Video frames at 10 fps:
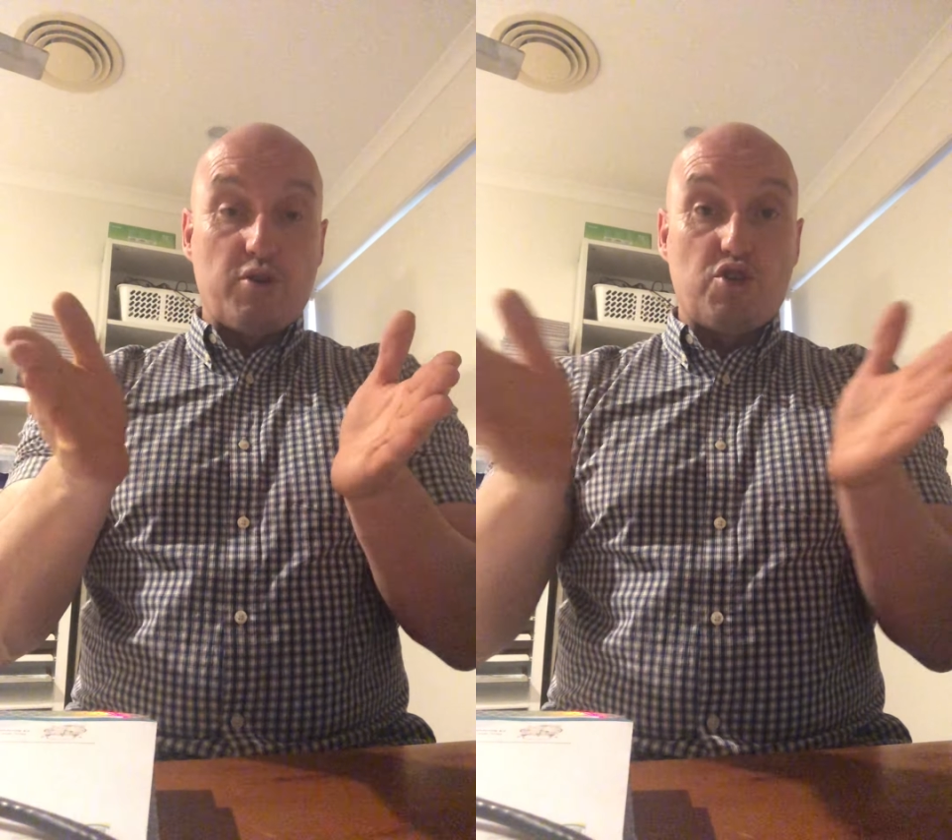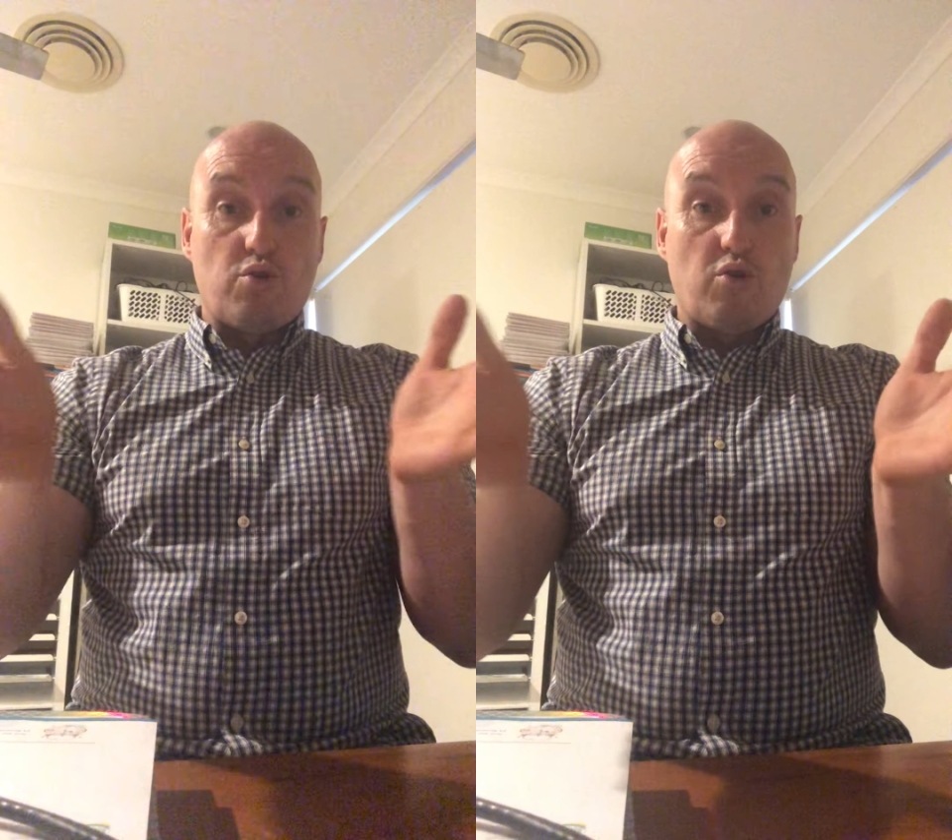
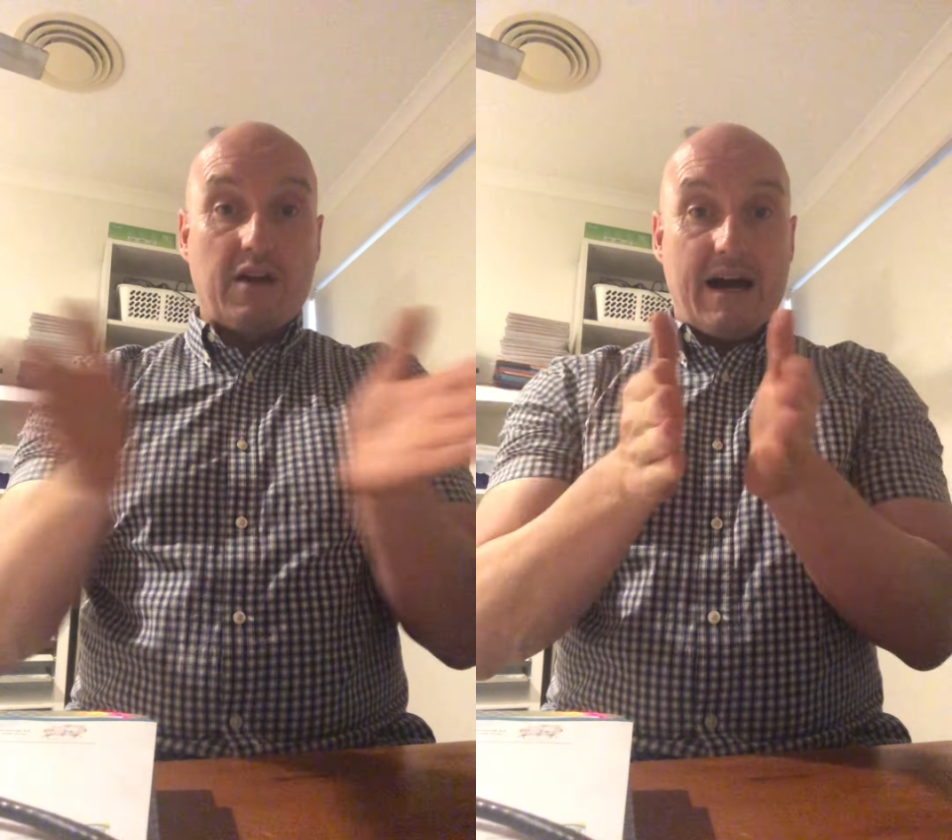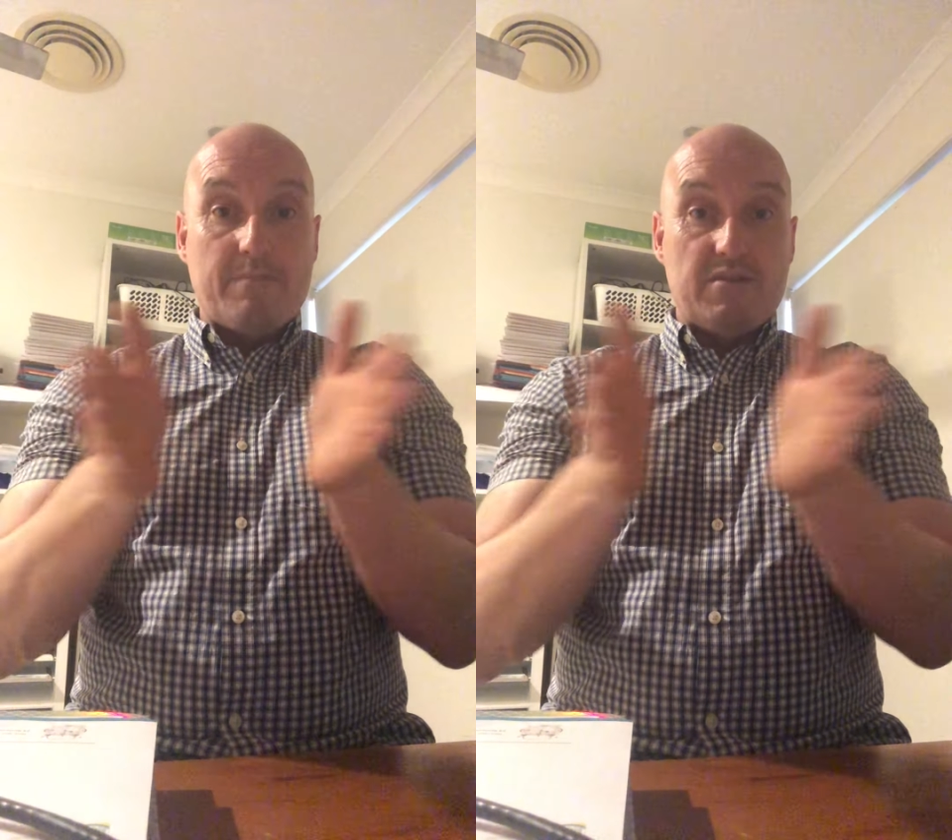jaw
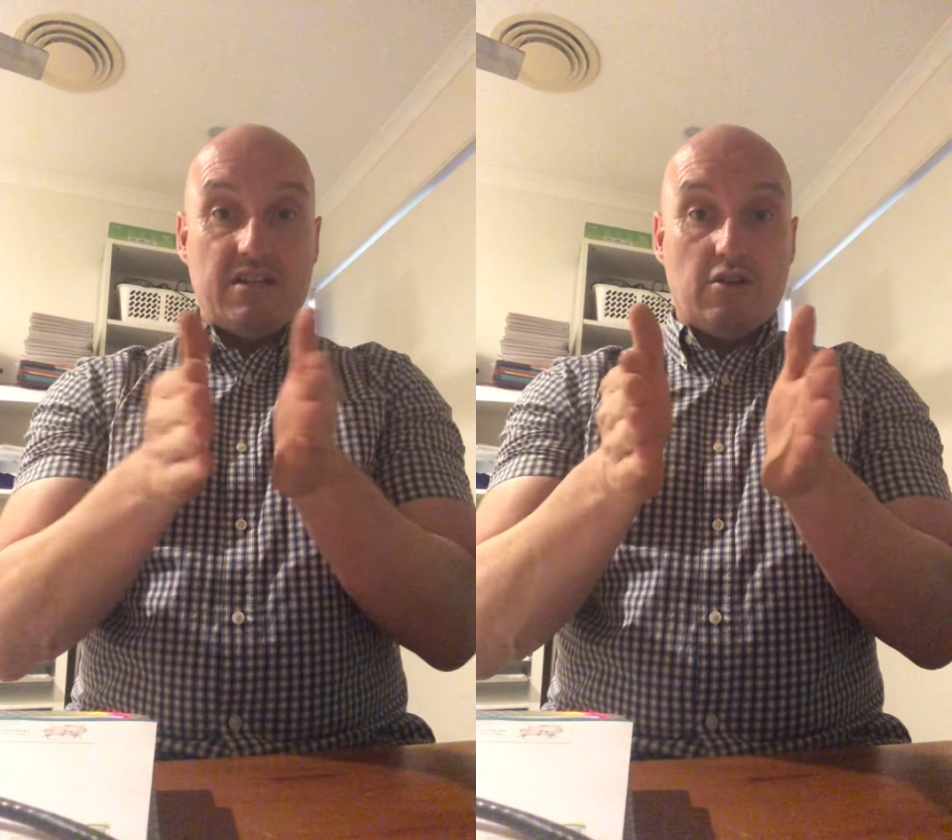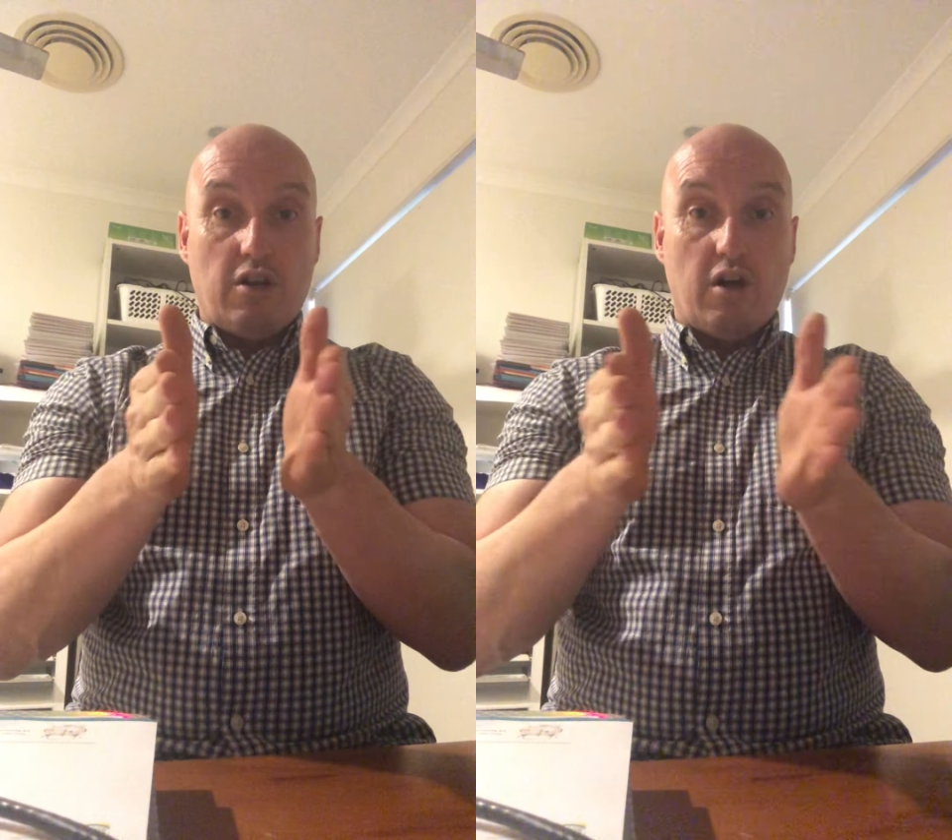comes
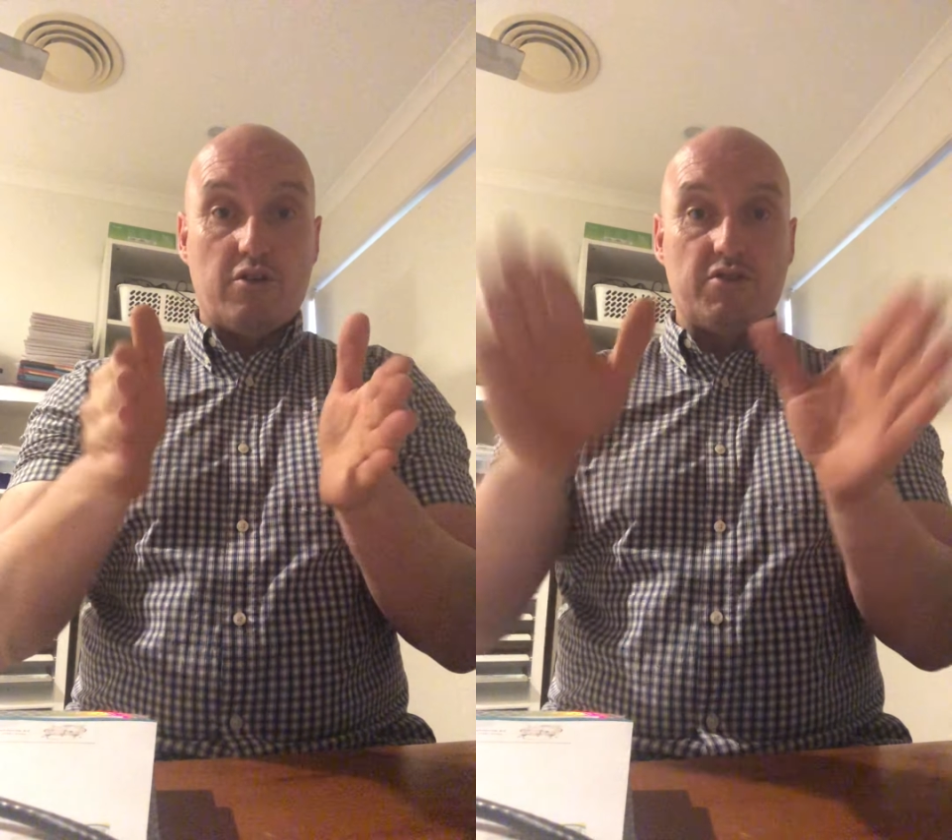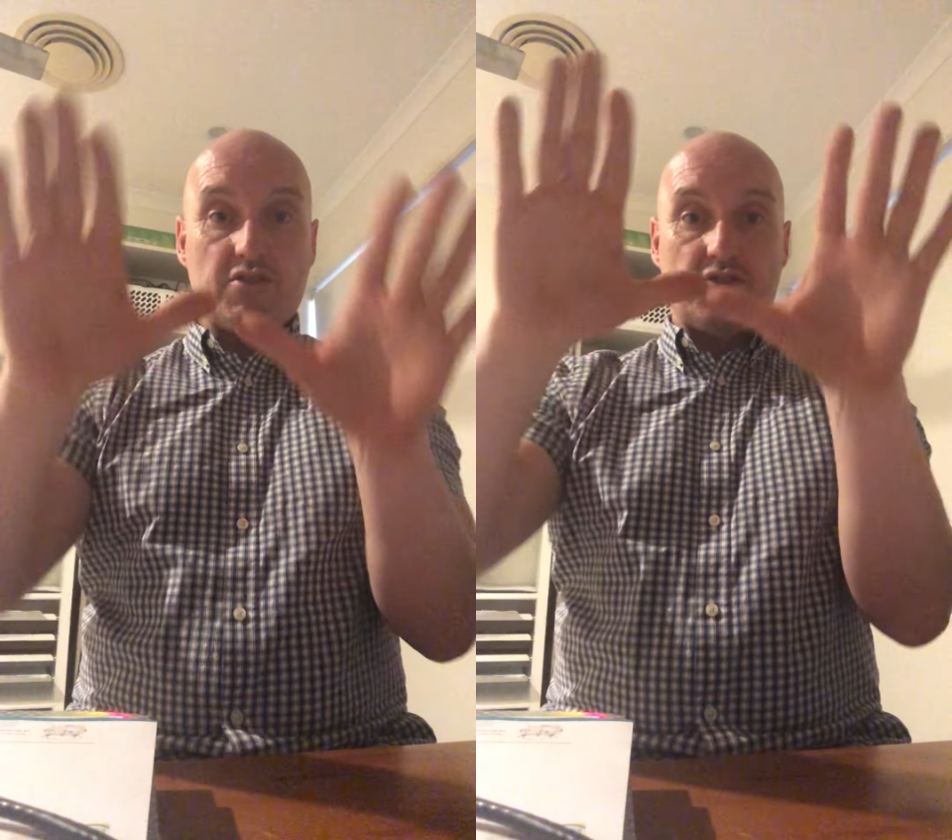in
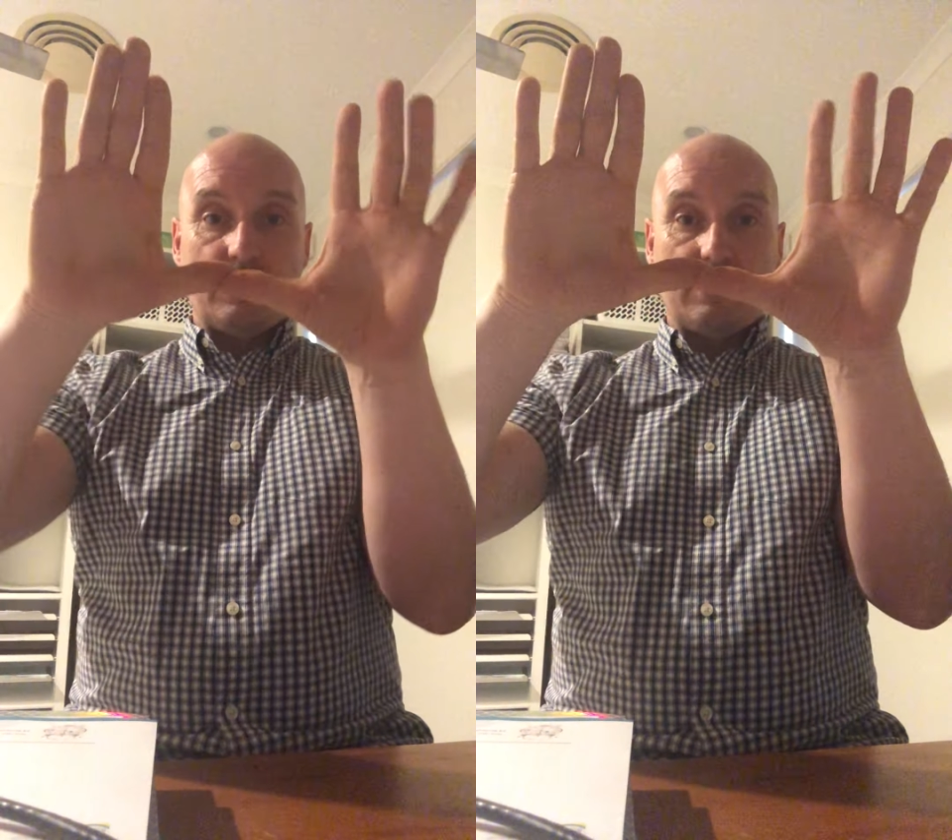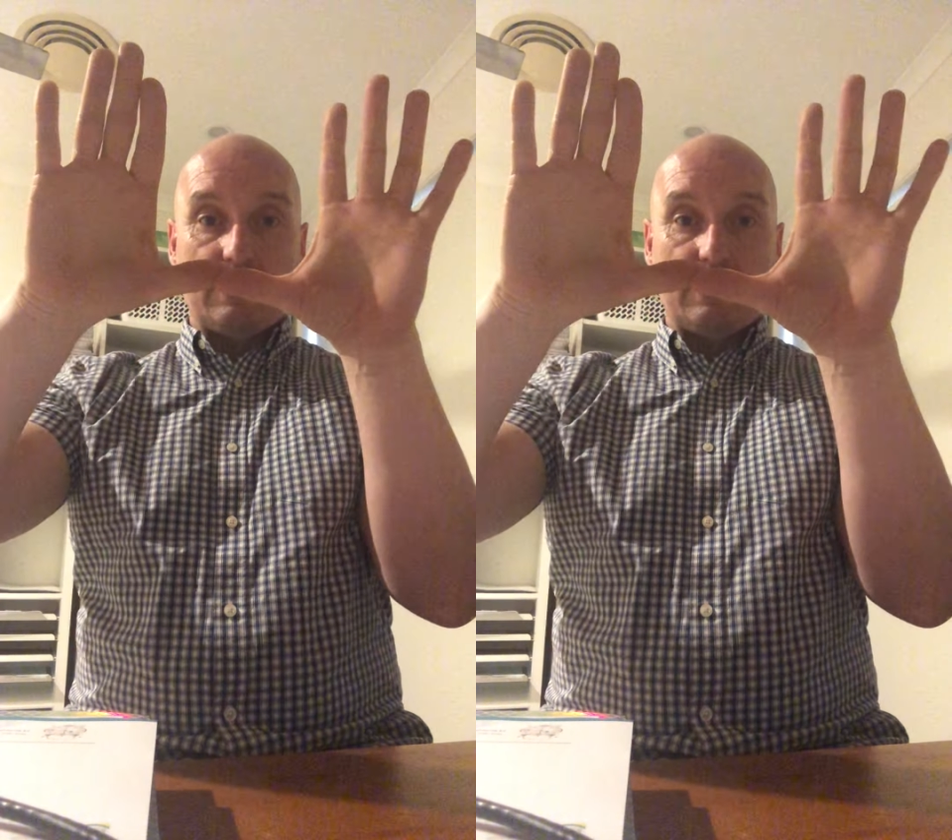close